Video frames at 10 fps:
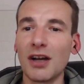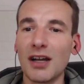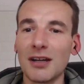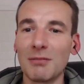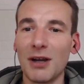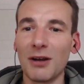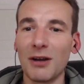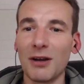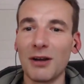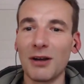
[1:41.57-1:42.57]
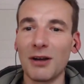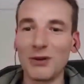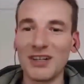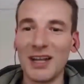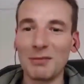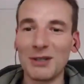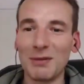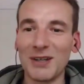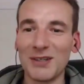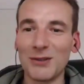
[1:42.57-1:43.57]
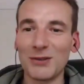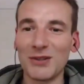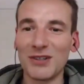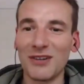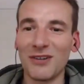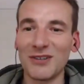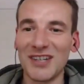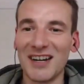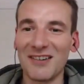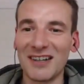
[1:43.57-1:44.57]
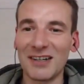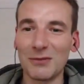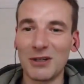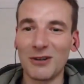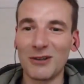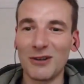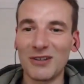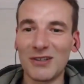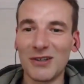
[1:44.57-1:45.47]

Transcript: um, I'll more than happy to pass those on to Eric as we go along.